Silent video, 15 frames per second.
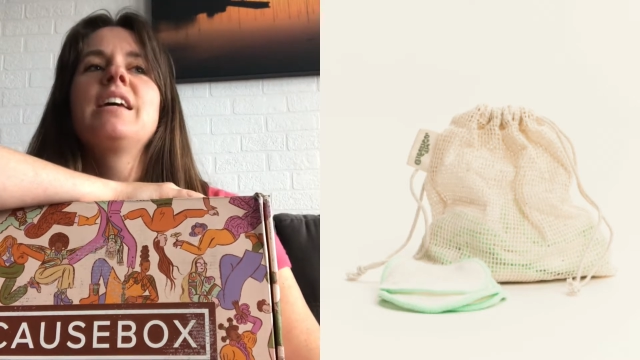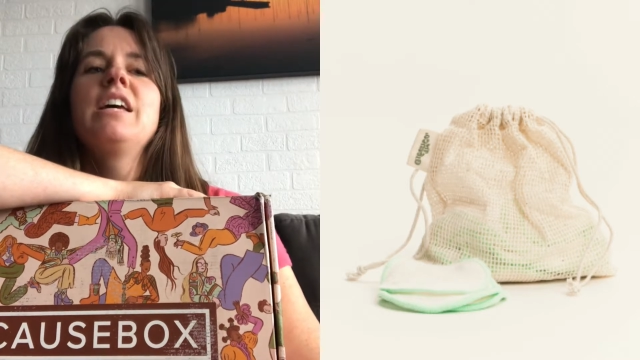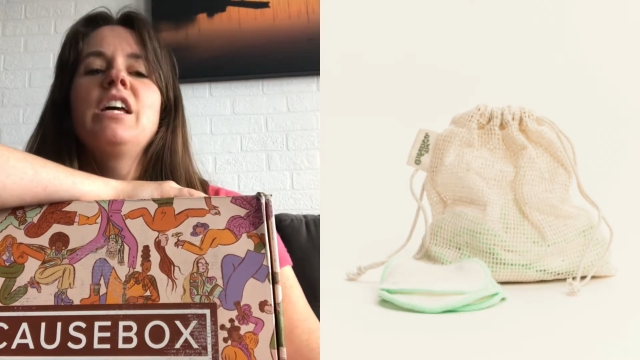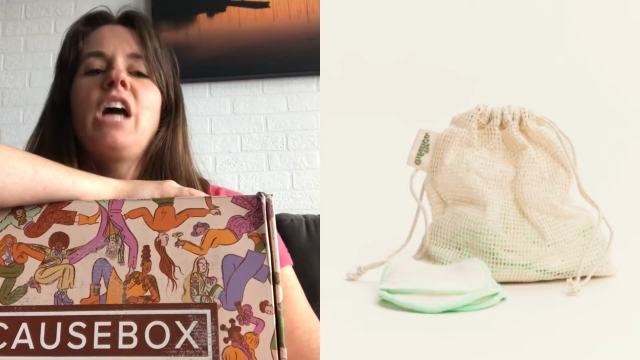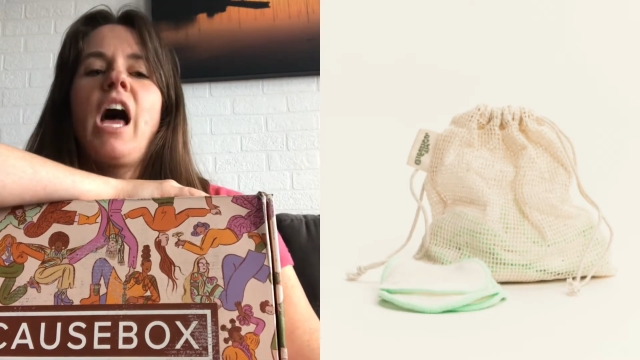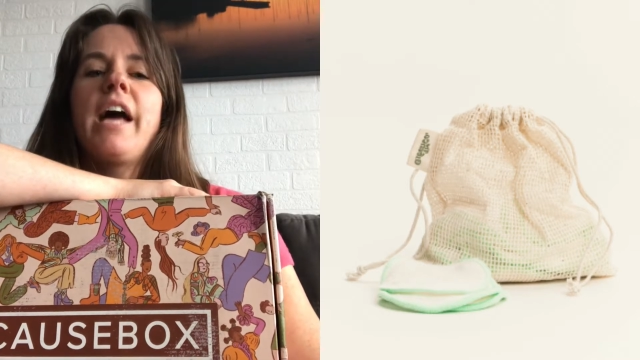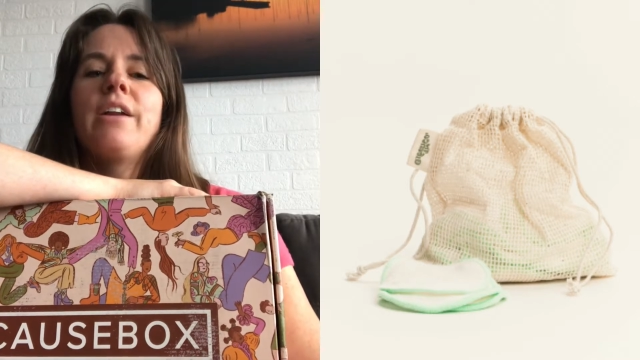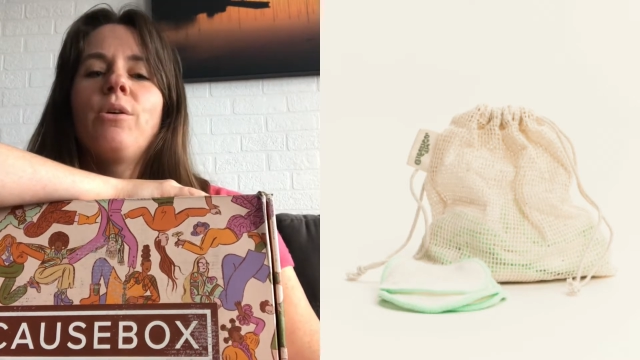
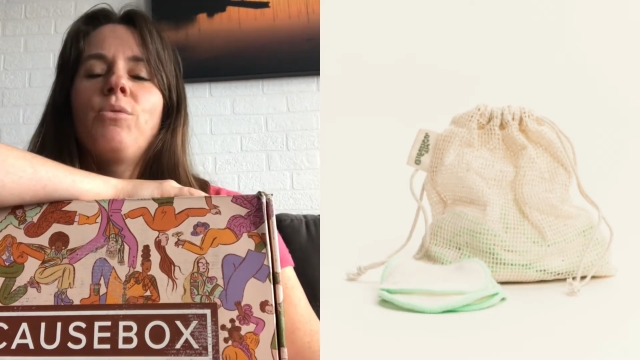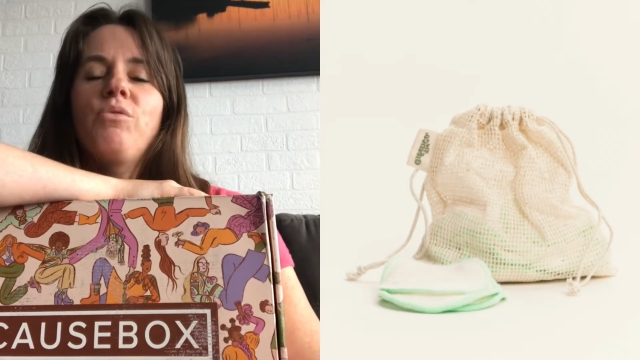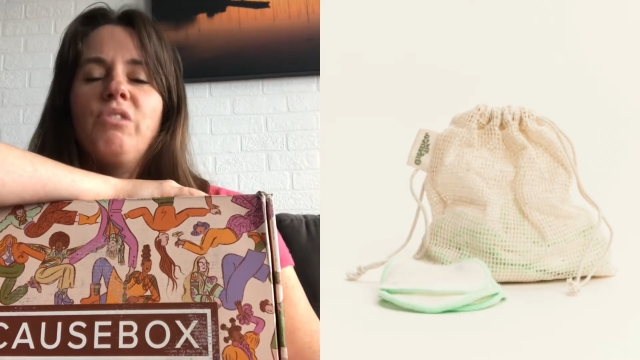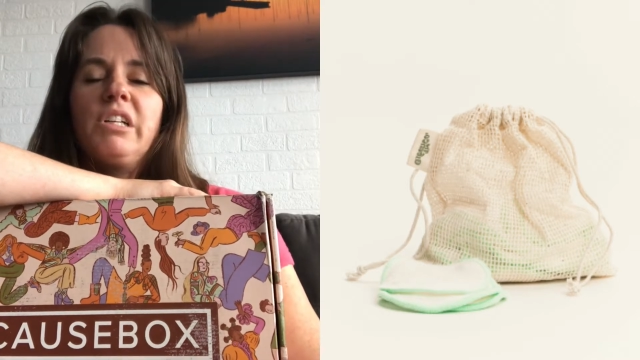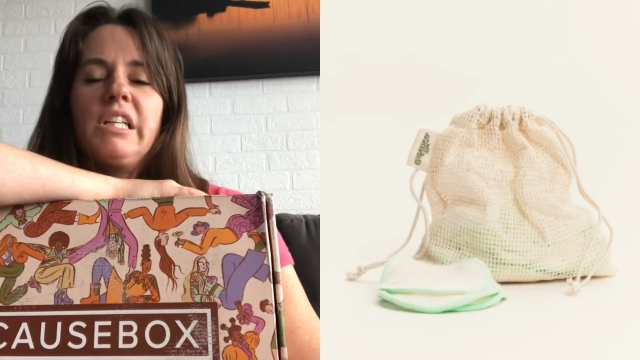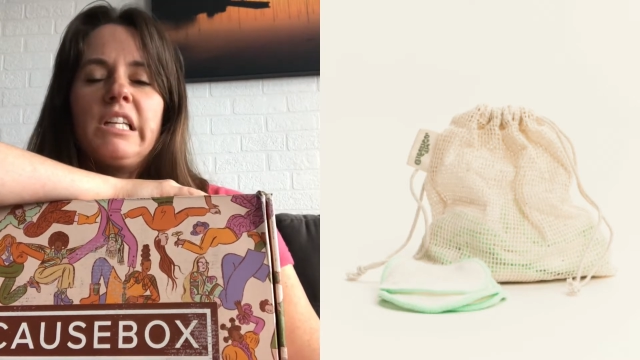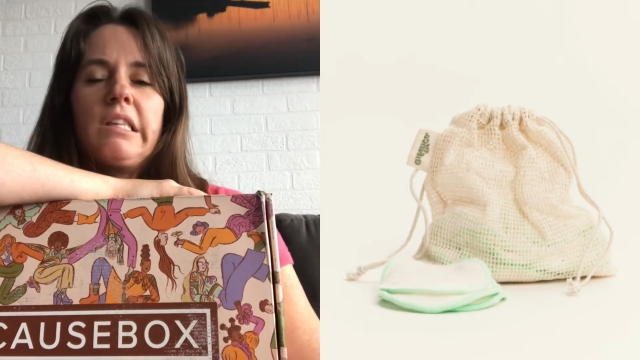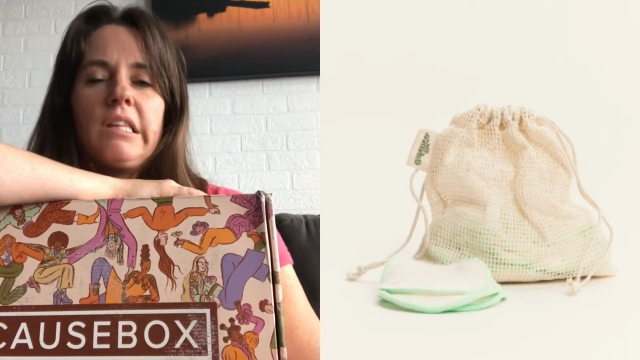I don't
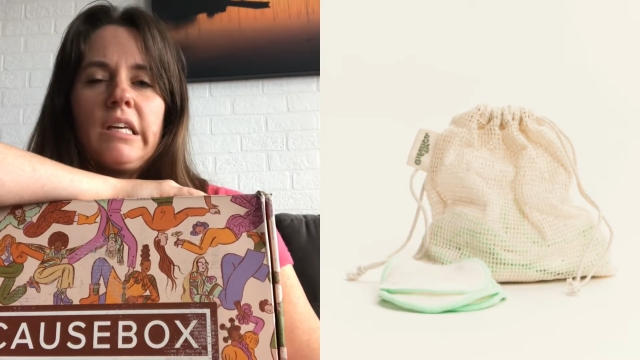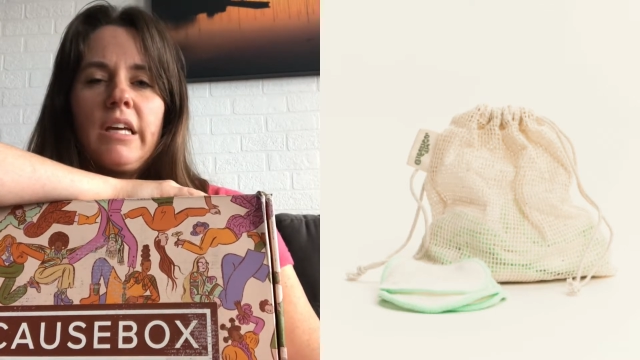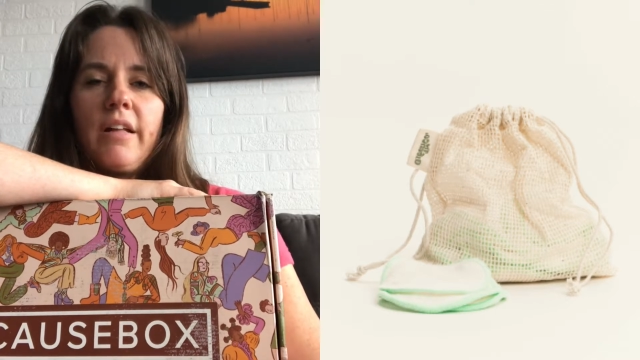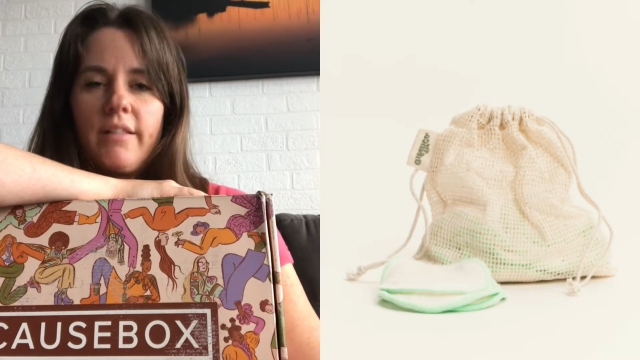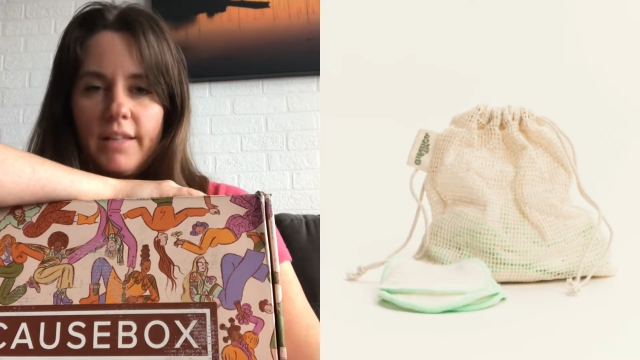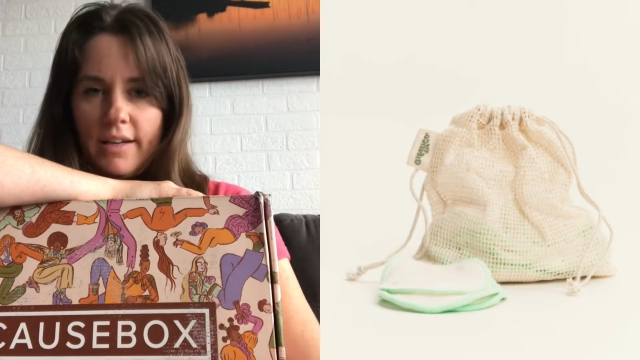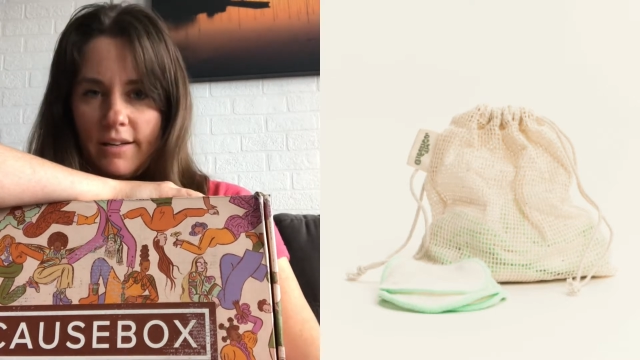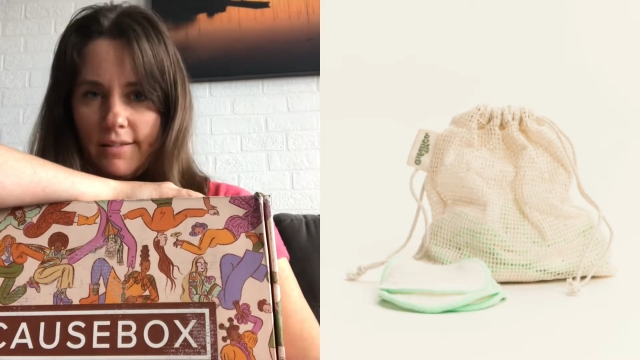really think I'll
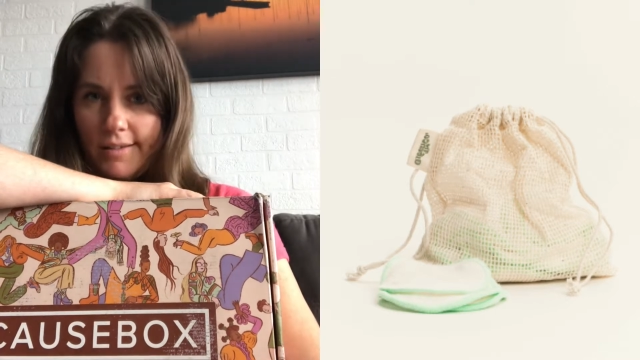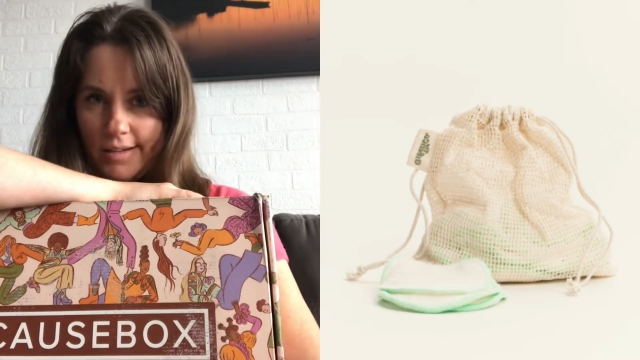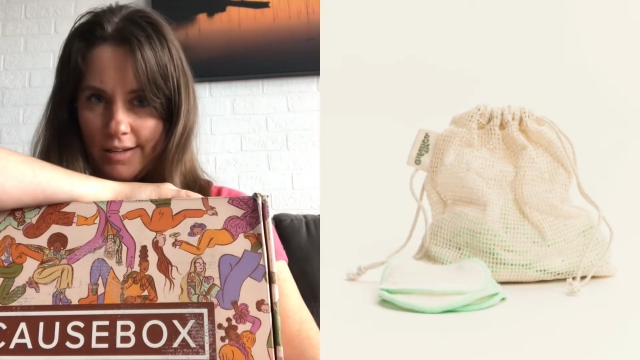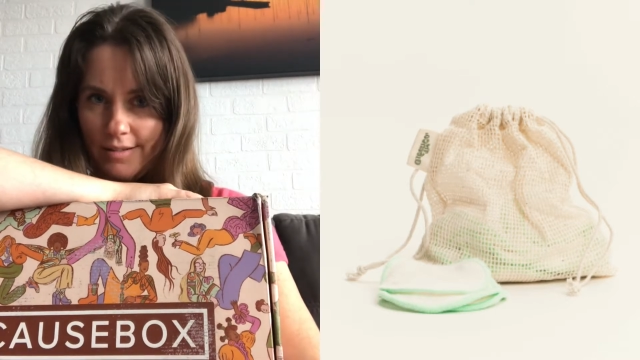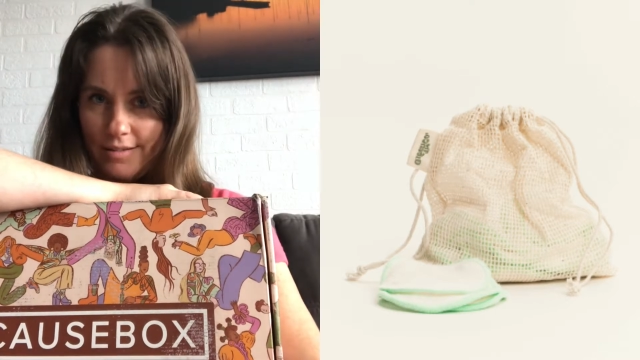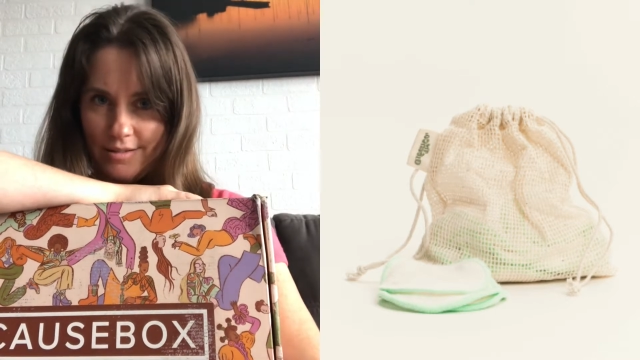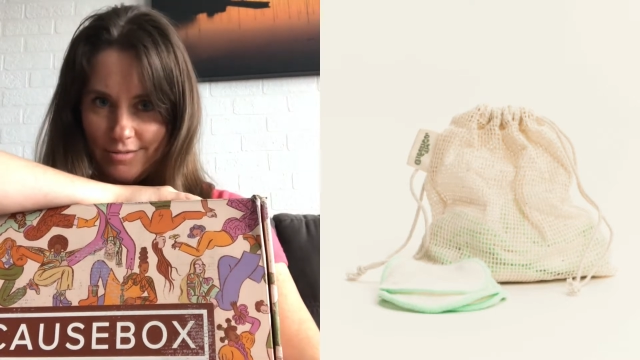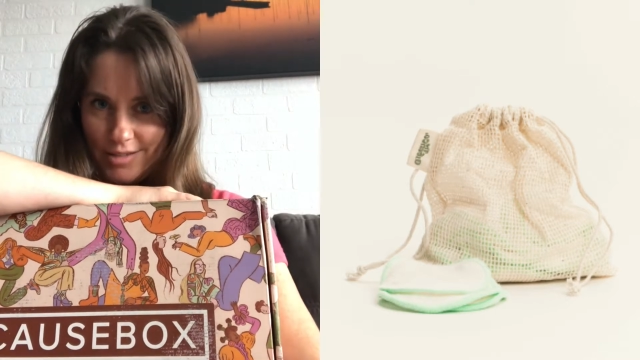get a lot
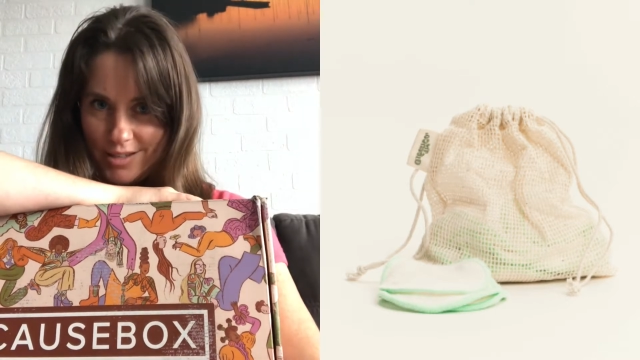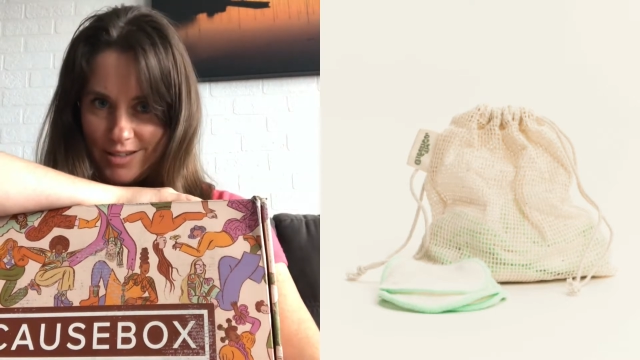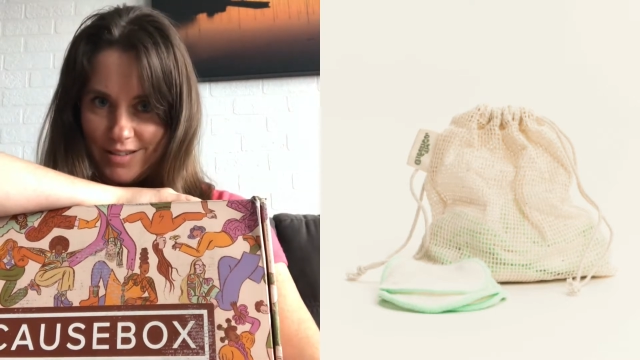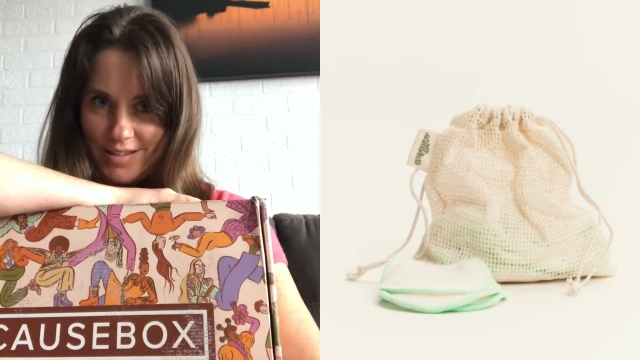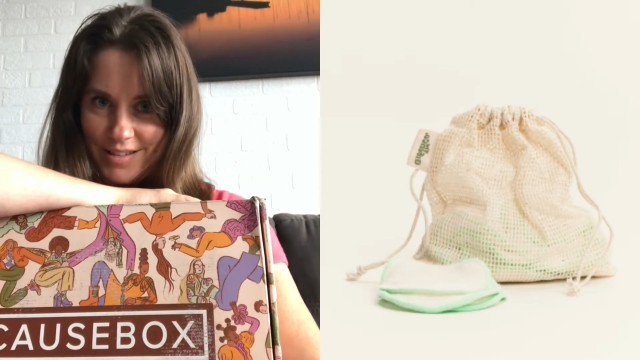of use out of